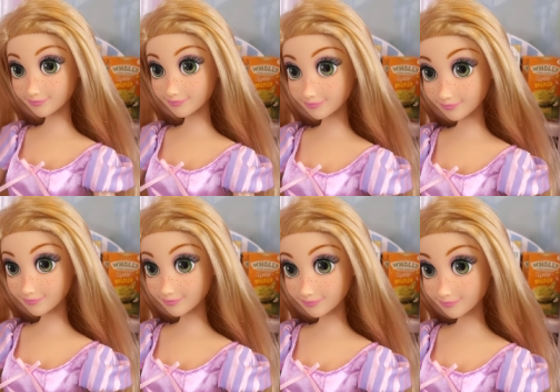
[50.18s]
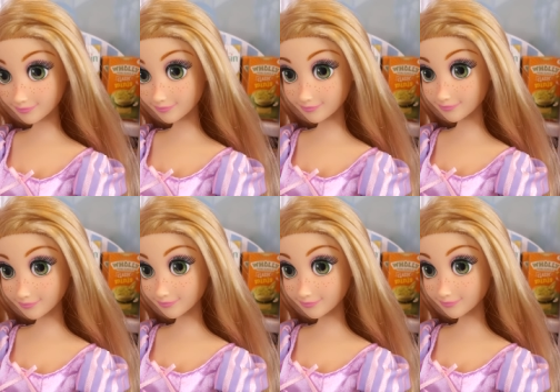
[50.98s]
Definitely no grocery
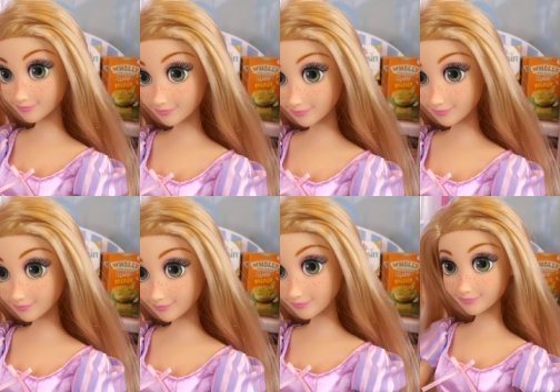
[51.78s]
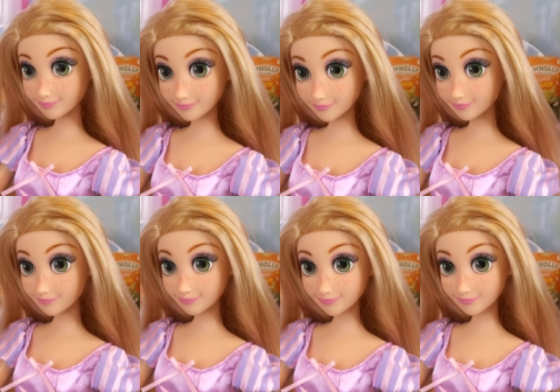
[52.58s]
carts at home. Rapunzel,
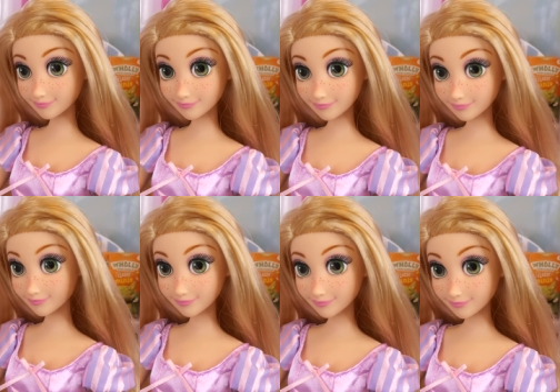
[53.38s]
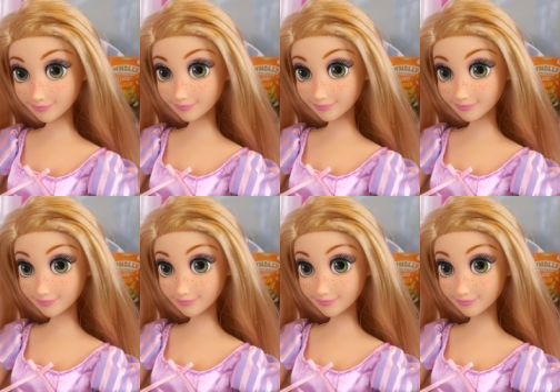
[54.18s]
do you still like this yogurt?